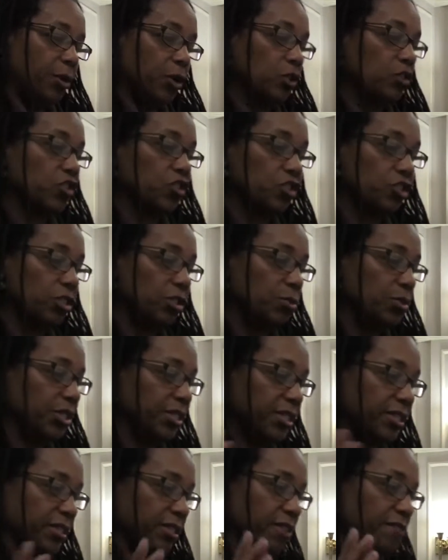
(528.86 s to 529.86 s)
personally was
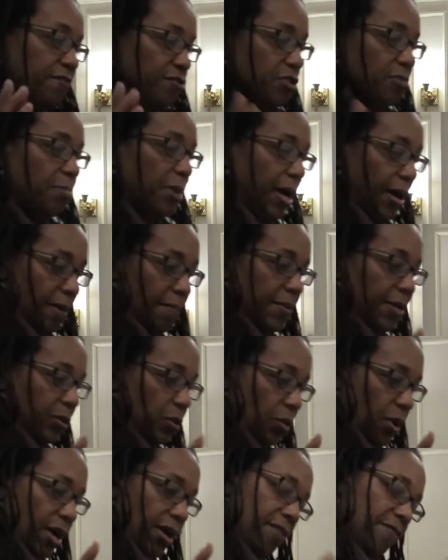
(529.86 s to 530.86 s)
delivered by a
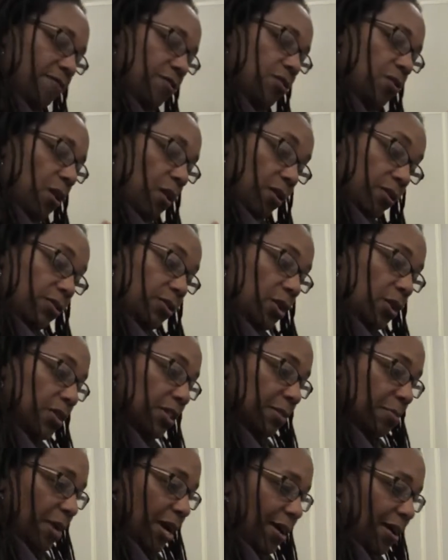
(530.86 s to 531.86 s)
midwife who also
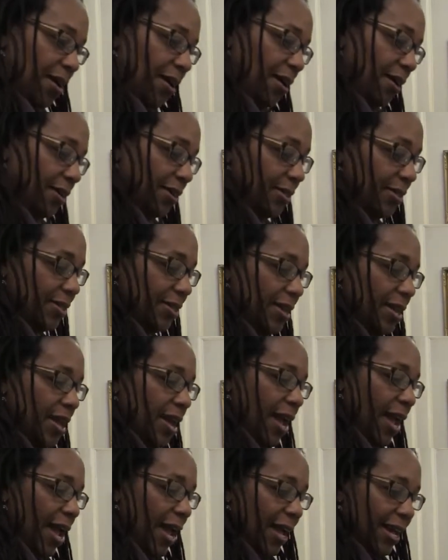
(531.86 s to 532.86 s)
is my aunt.
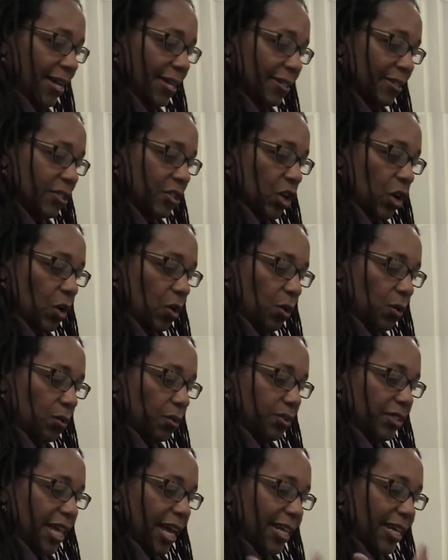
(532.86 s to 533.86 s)
And
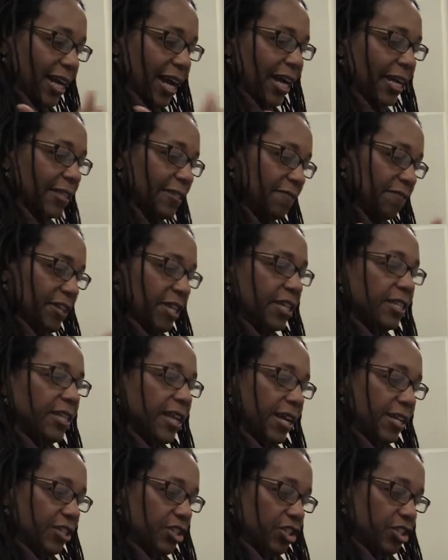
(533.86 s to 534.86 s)
so that kind of
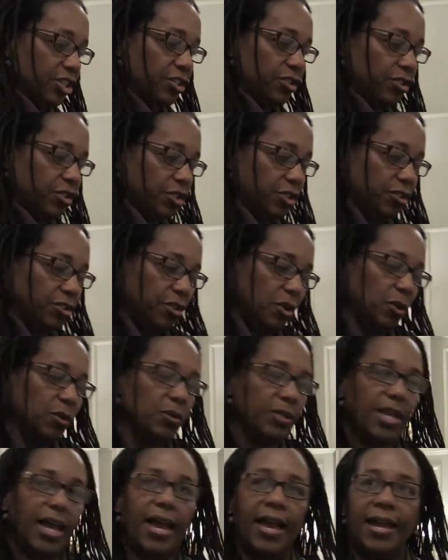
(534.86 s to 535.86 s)
connection to
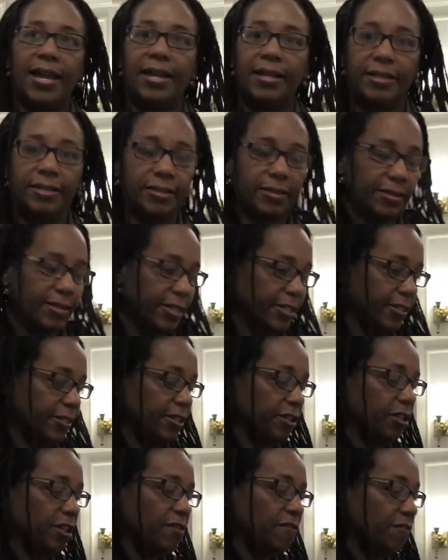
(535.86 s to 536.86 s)
those hands that
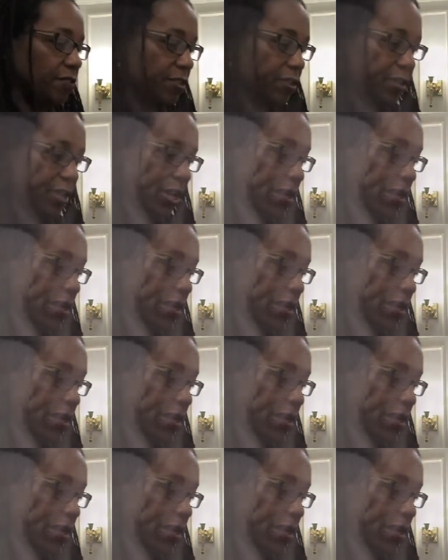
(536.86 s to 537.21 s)
delivered